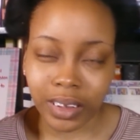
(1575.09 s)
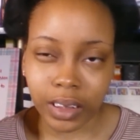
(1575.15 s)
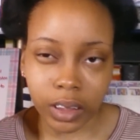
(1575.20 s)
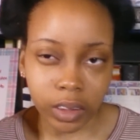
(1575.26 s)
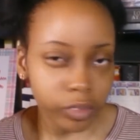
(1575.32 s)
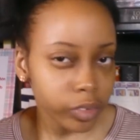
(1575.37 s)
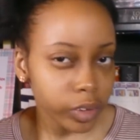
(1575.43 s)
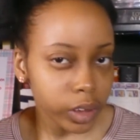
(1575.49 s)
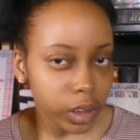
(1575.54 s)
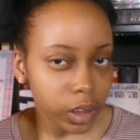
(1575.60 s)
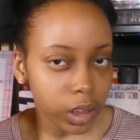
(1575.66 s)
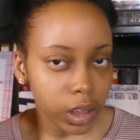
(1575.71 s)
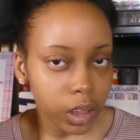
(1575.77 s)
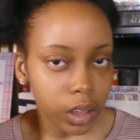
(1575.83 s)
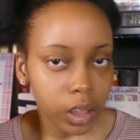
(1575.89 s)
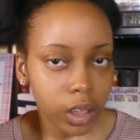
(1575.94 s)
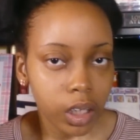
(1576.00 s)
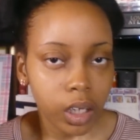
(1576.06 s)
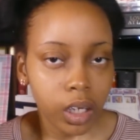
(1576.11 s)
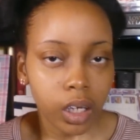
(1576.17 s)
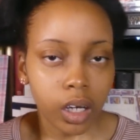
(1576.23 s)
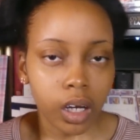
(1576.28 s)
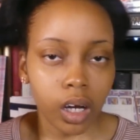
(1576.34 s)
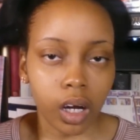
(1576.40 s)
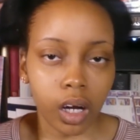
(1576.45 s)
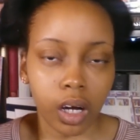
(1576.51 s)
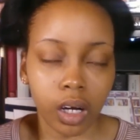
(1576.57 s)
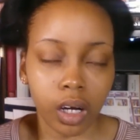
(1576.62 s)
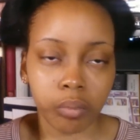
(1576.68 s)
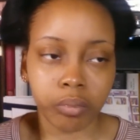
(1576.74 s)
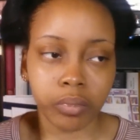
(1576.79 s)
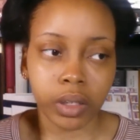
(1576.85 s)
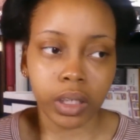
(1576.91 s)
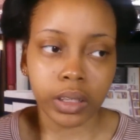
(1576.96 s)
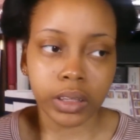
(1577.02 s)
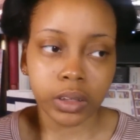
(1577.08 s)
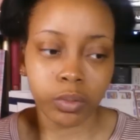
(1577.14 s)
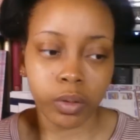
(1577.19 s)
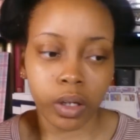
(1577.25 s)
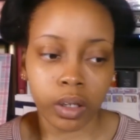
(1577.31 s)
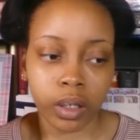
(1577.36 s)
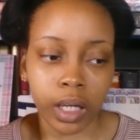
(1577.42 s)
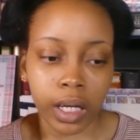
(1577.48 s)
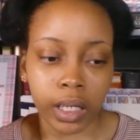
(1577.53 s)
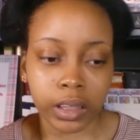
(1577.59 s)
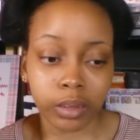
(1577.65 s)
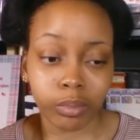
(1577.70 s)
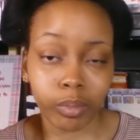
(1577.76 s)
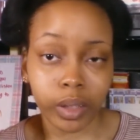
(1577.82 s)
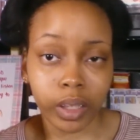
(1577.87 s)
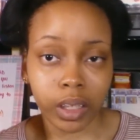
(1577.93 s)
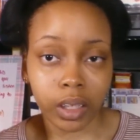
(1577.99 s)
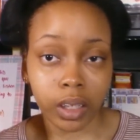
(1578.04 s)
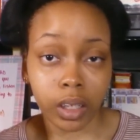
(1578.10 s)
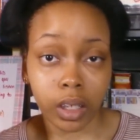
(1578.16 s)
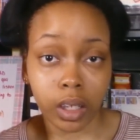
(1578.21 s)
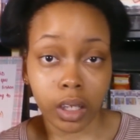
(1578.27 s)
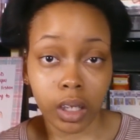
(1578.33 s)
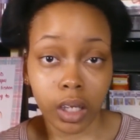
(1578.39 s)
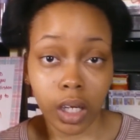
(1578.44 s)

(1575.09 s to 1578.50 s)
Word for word: differently um, as well as being